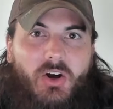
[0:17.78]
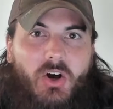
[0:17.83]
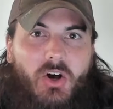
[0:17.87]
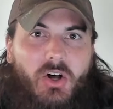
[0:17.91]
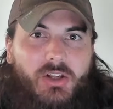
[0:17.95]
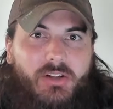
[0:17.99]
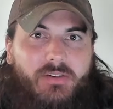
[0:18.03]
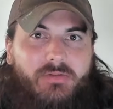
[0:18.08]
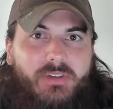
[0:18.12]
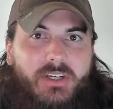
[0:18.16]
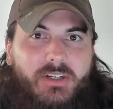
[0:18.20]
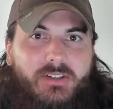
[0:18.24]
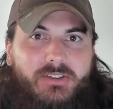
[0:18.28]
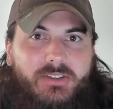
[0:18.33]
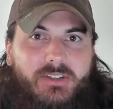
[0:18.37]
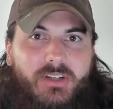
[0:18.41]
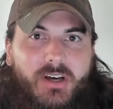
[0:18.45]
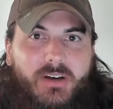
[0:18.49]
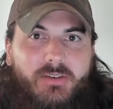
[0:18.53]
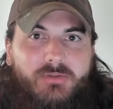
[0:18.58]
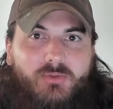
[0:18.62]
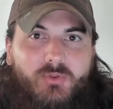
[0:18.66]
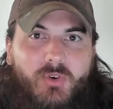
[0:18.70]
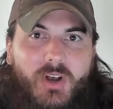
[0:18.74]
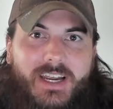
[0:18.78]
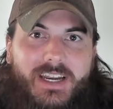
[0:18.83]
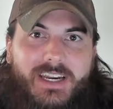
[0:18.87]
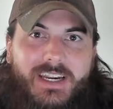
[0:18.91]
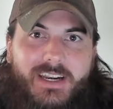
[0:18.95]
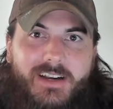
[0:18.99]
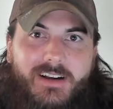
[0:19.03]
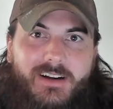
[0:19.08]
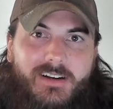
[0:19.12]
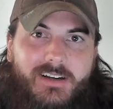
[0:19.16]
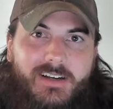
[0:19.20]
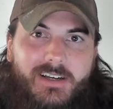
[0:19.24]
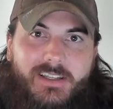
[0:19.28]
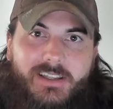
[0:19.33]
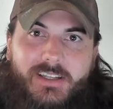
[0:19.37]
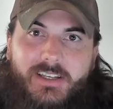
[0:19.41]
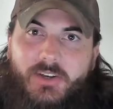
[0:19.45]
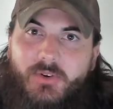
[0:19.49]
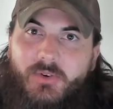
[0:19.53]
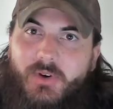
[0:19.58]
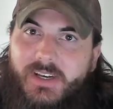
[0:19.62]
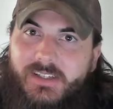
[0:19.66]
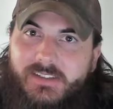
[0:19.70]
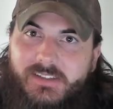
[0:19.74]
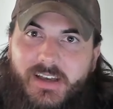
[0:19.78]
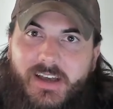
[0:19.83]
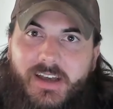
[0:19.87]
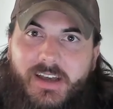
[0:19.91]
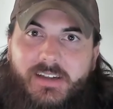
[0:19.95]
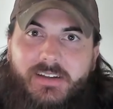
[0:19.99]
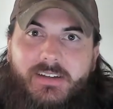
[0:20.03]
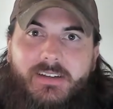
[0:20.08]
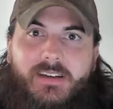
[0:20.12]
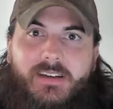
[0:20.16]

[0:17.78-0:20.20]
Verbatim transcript: all of their stuff right here in the USA.